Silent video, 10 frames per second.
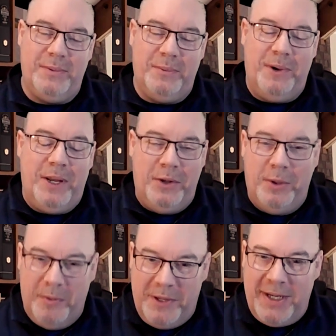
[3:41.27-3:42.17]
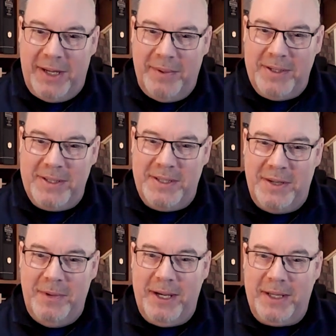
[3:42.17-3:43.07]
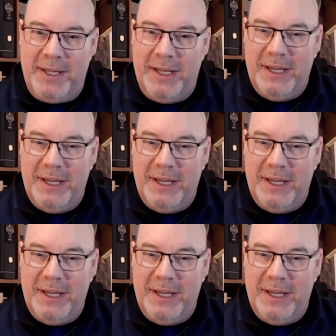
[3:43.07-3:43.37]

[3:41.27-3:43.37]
we can do with Dynamics to make it